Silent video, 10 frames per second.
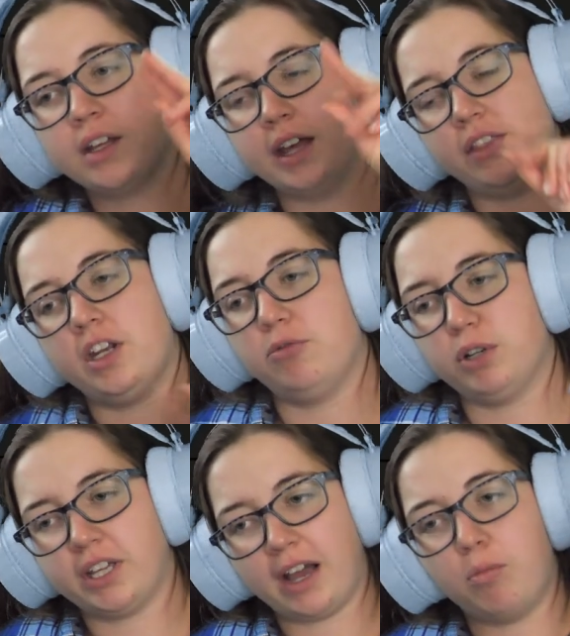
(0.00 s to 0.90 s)
and then it
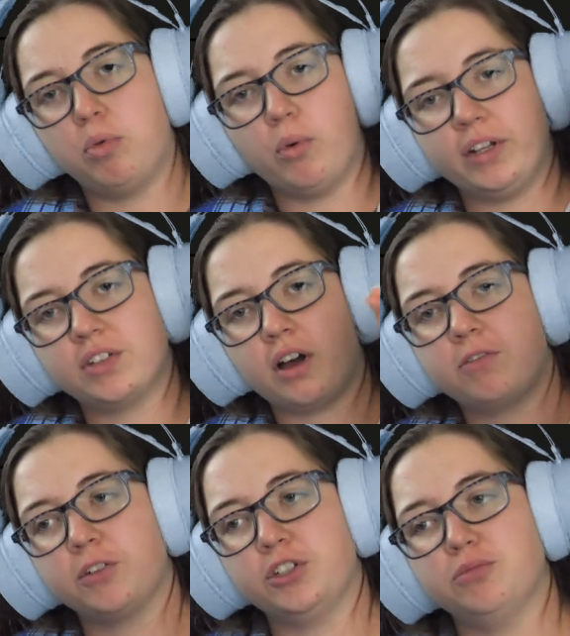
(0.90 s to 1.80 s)
would count points off
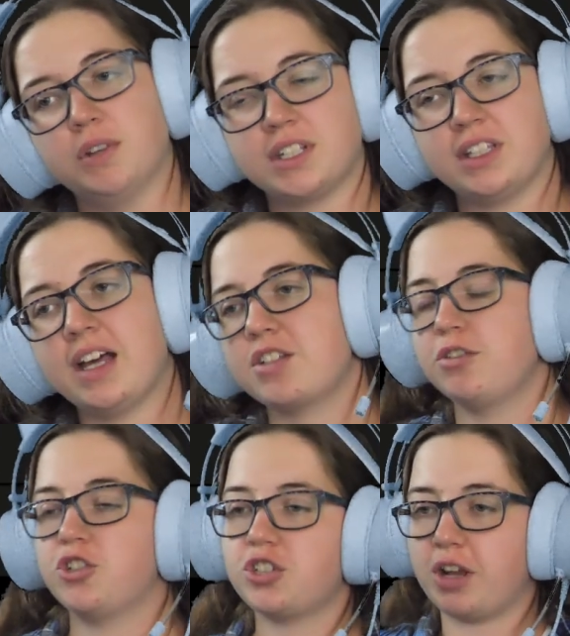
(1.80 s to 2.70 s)
for you missing that, so
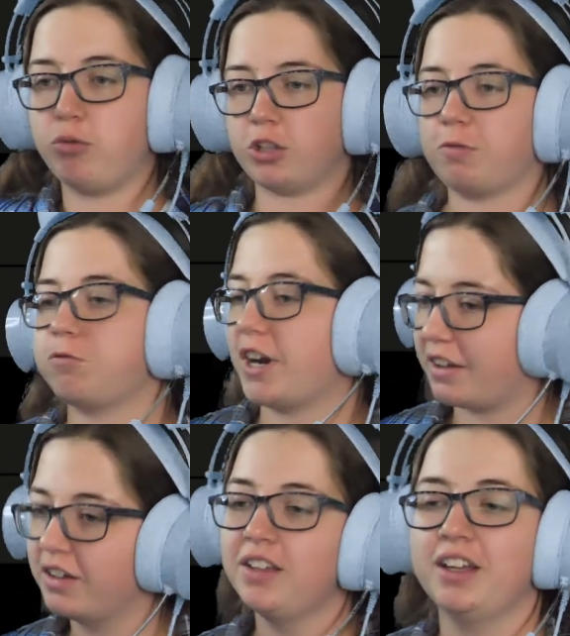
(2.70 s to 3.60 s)
it's just like, what the
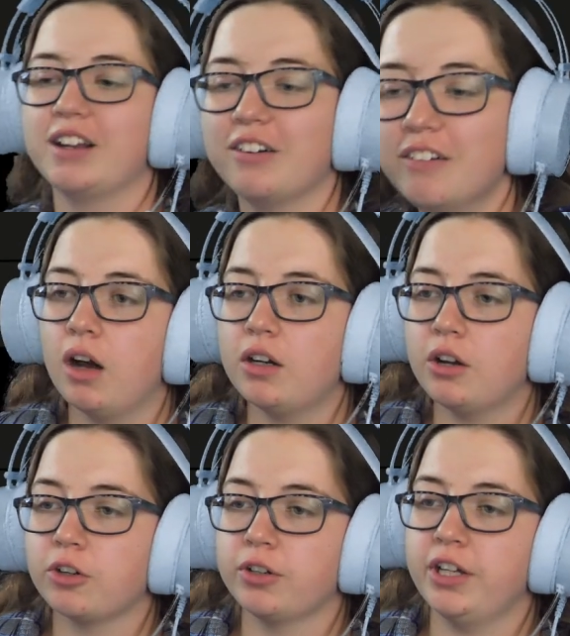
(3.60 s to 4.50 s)
frick, you know? Hot
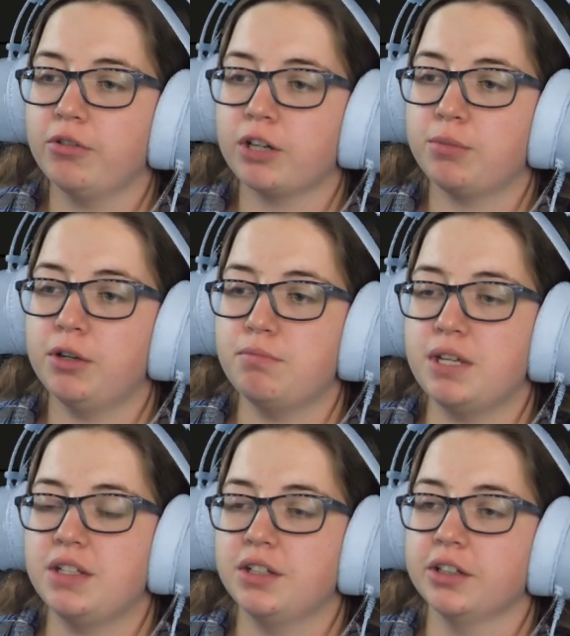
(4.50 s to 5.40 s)
Doggeria, we're gonna put in
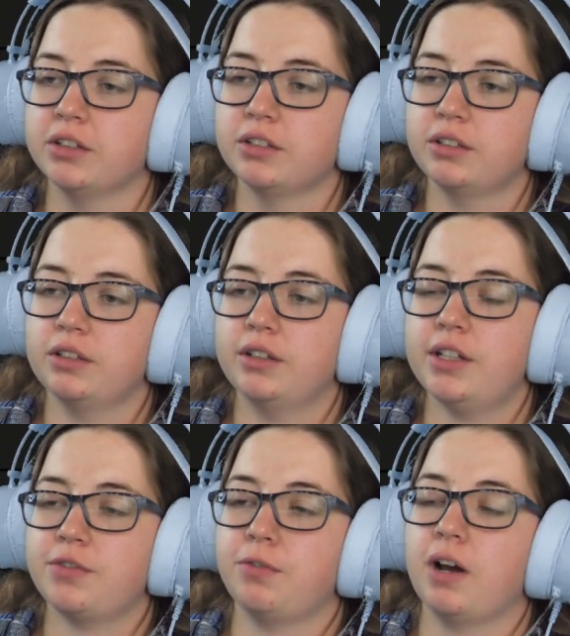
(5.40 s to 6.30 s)
B tier.
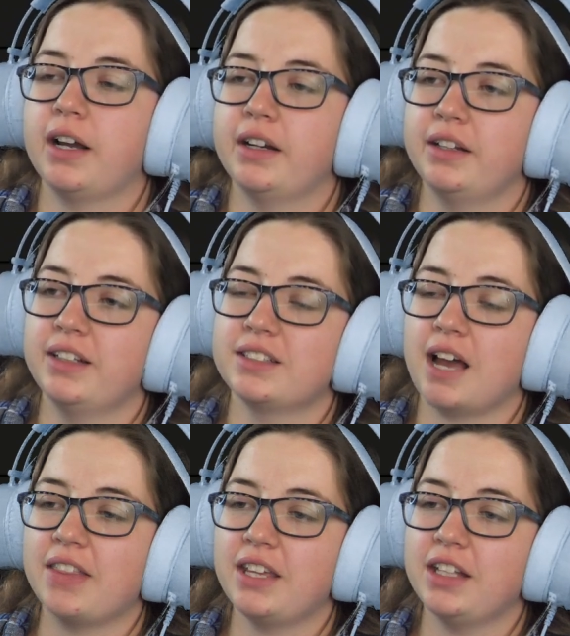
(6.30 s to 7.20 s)
It's fine.
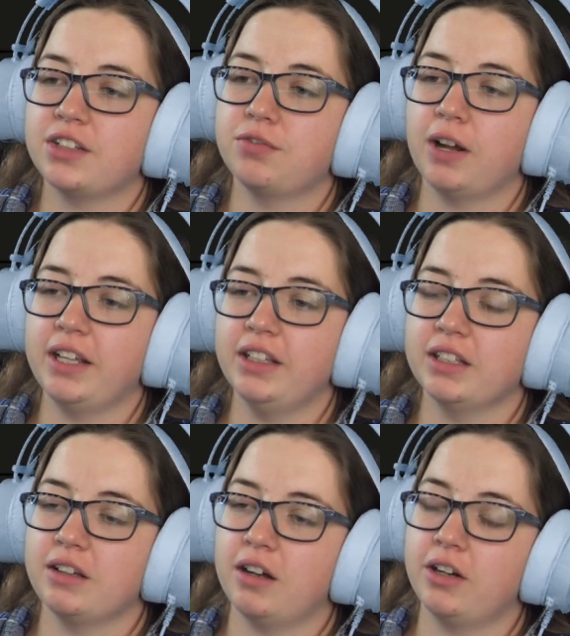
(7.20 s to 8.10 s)
I think it's funny
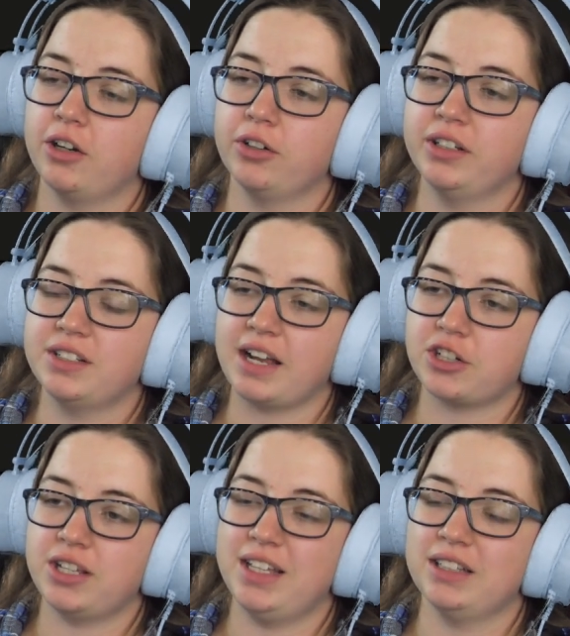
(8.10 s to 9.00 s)
that the Hot Doggeria is
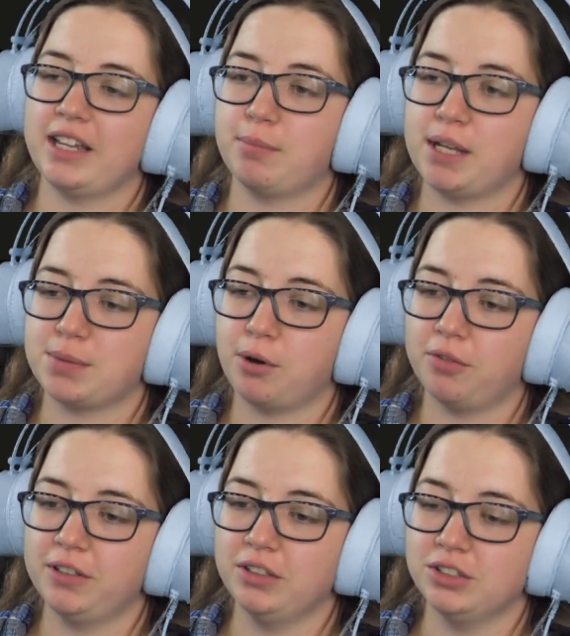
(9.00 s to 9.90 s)
actually in like a baseball
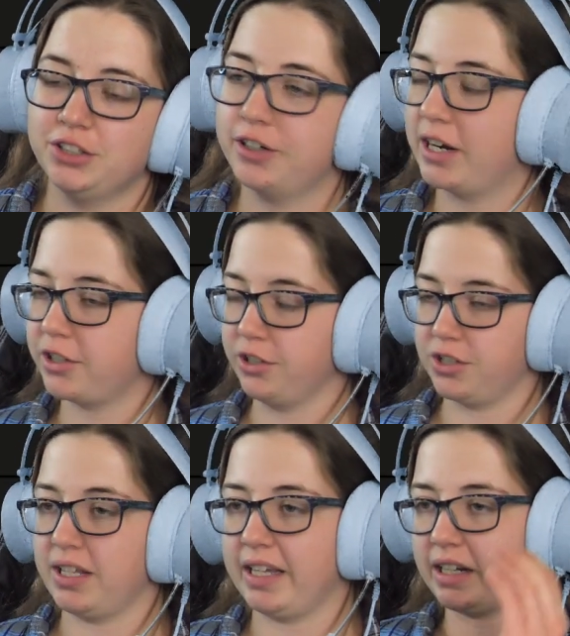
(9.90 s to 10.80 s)
field, so you're actually
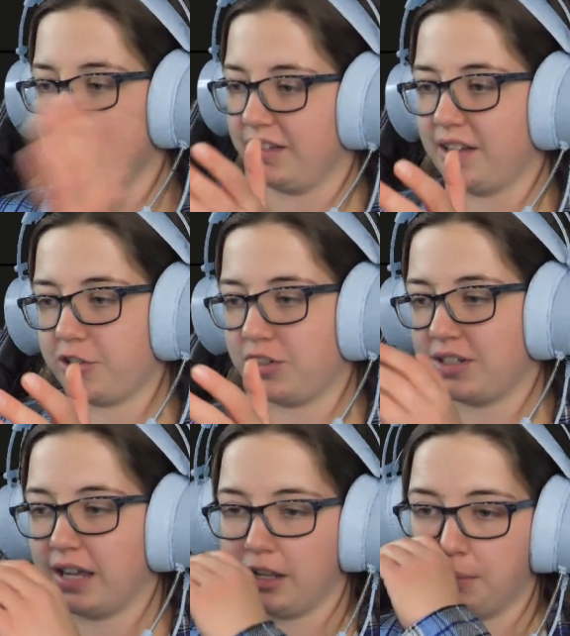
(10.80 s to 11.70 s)
just like at a concession
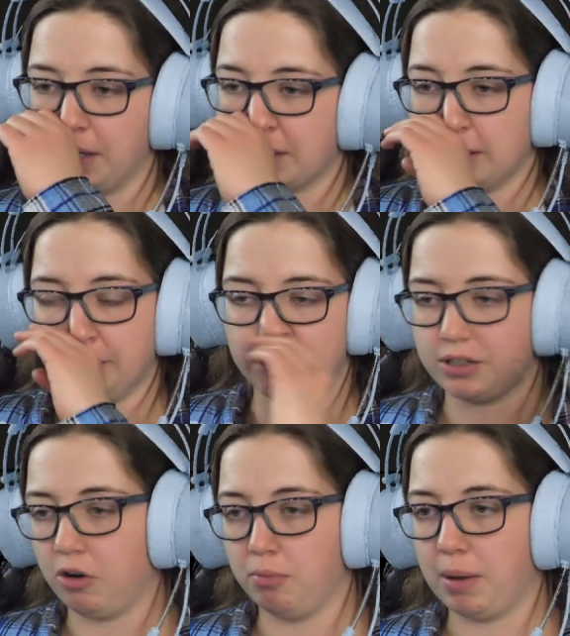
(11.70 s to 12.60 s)
stand basically, but
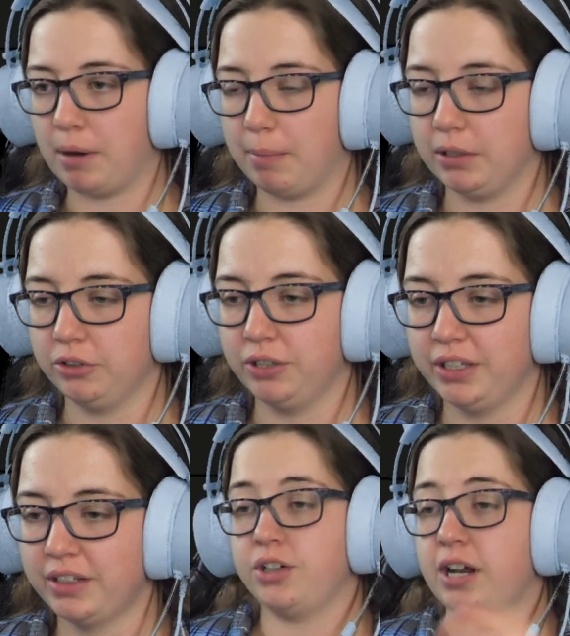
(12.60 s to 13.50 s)
it's owned by Papa
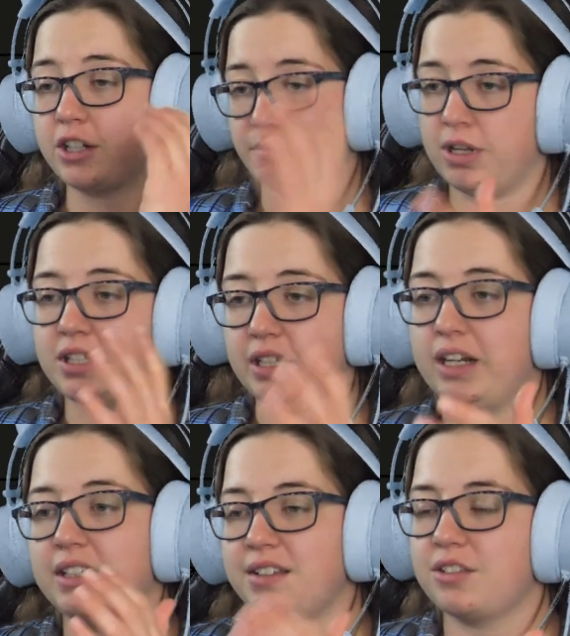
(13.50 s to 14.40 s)
Louie. So you're actually basically at
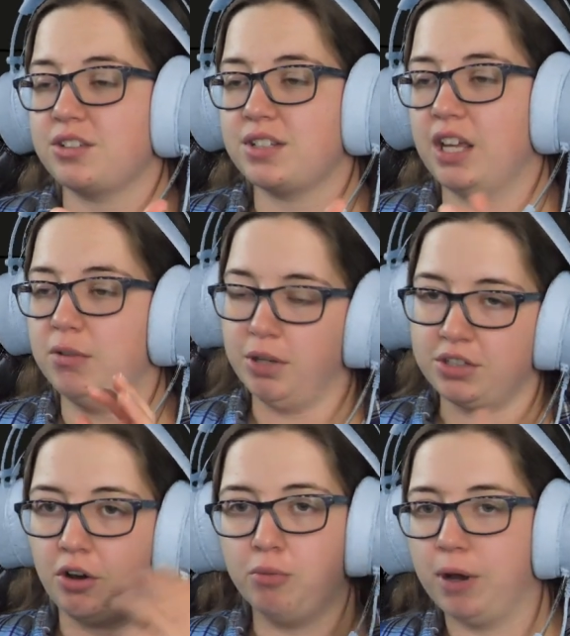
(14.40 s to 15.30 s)
a concession stand, but
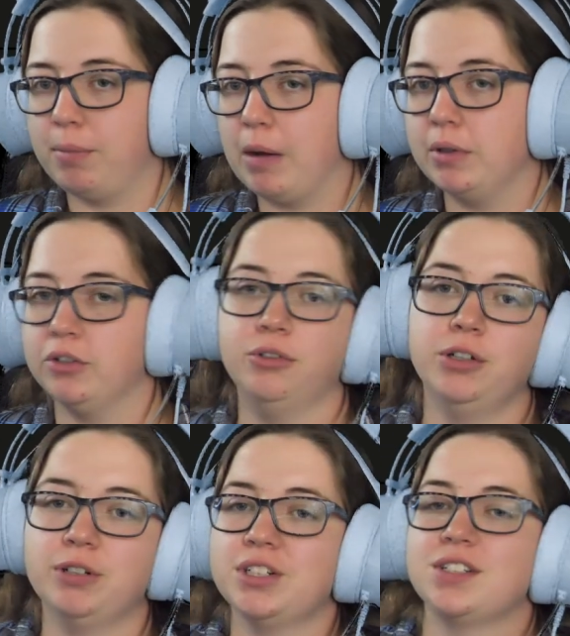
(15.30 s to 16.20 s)
it's owned by Papa
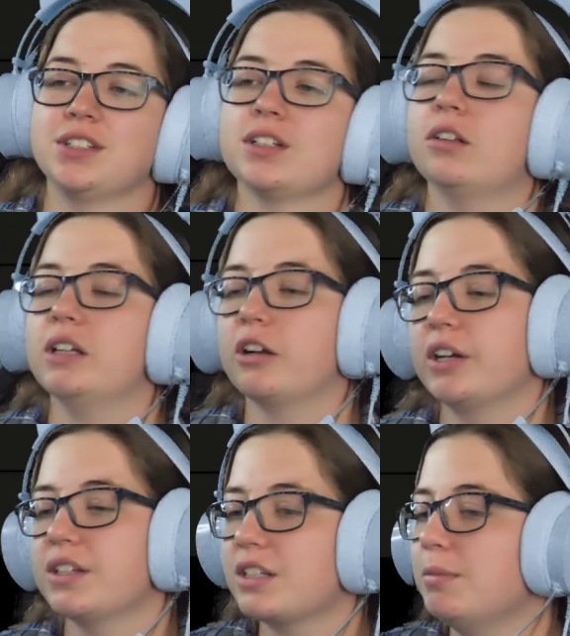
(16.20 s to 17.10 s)
Louie, which is just
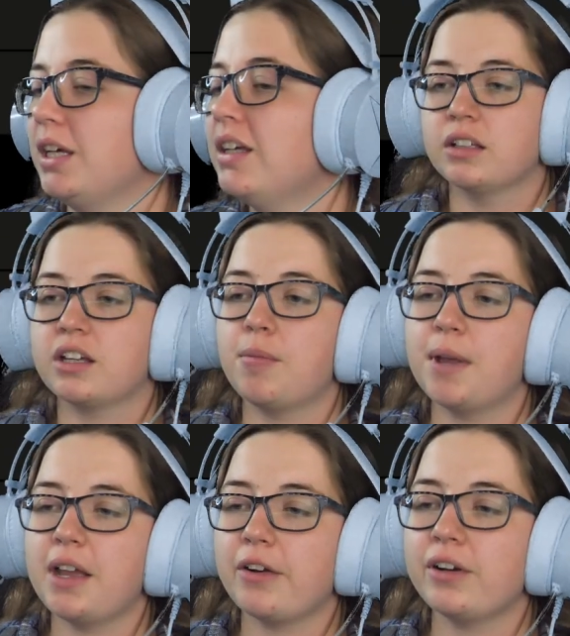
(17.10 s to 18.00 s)
hilarious to me. The
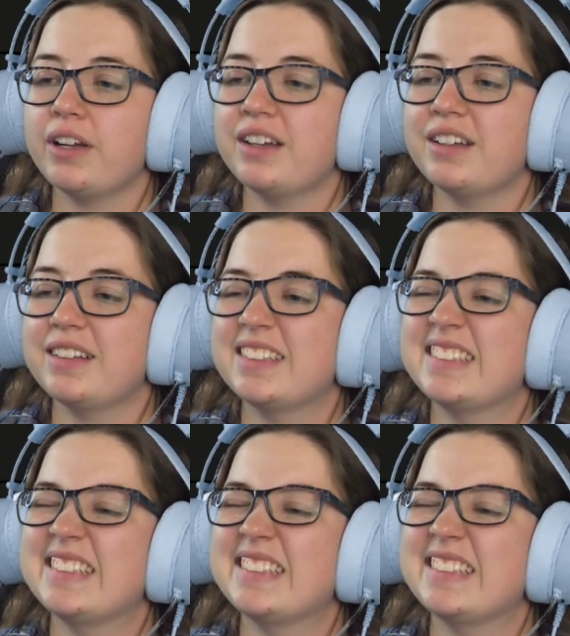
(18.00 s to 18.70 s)
Cupcakeria,